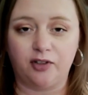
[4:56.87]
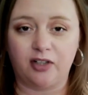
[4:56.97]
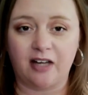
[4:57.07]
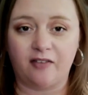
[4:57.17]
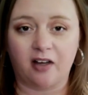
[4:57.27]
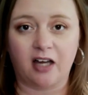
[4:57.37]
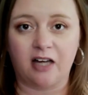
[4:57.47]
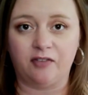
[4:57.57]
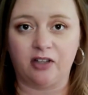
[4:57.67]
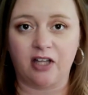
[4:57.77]
you can have a
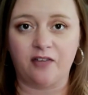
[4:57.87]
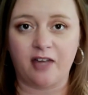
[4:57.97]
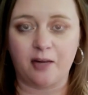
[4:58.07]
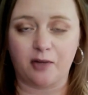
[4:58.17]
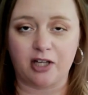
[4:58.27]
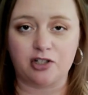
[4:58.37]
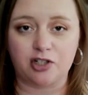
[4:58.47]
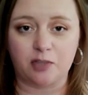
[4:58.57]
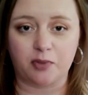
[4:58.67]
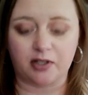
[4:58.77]
kind of a love-hate
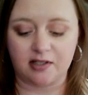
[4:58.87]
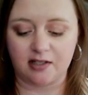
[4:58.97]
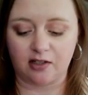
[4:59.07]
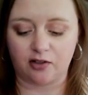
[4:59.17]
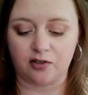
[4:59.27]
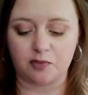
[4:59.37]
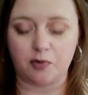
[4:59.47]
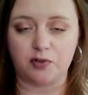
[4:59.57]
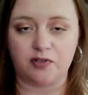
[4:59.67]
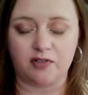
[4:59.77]
relationship with concealers
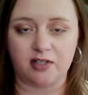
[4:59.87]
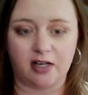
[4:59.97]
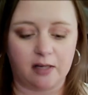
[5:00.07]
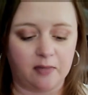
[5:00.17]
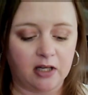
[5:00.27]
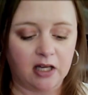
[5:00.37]
most of the time.